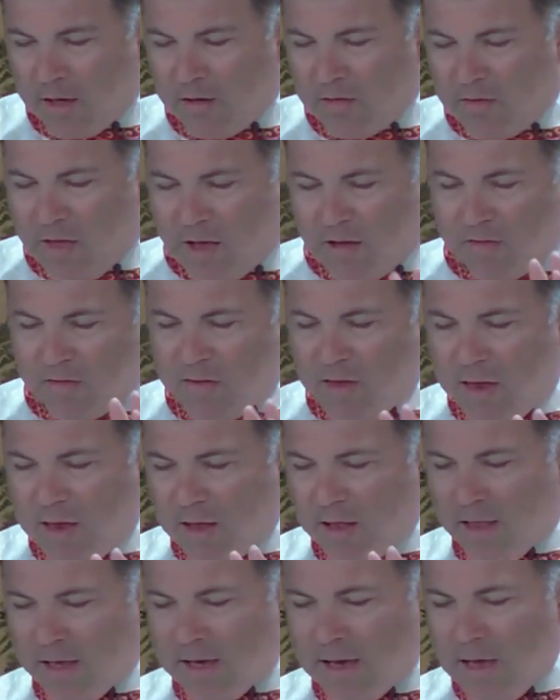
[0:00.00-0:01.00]
He's not saying,
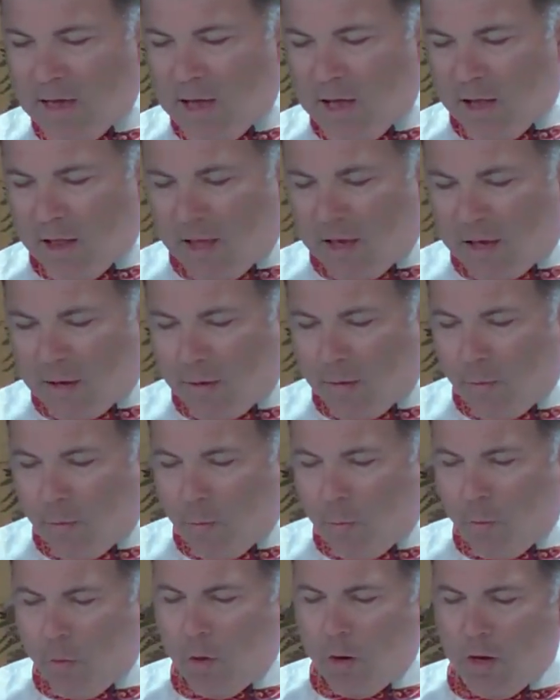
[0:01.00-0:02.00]

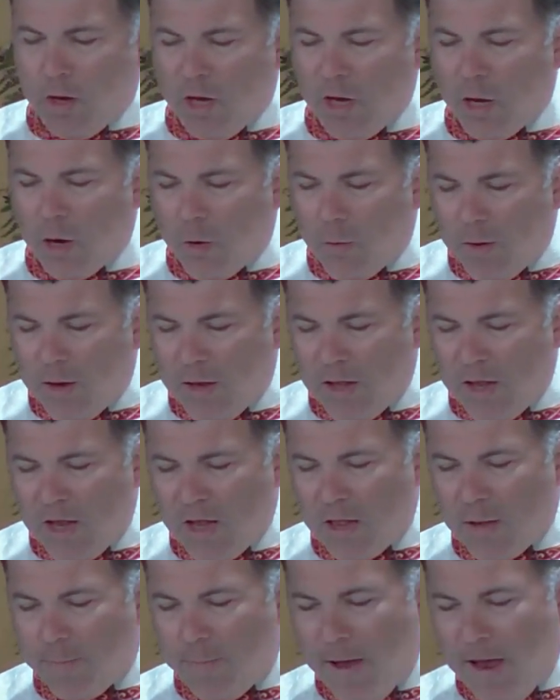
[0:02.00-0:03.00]

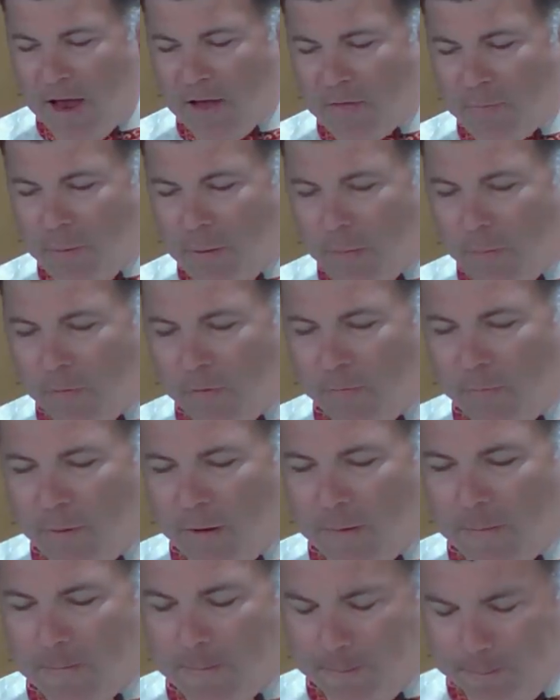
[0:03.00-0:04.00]
in the past people have been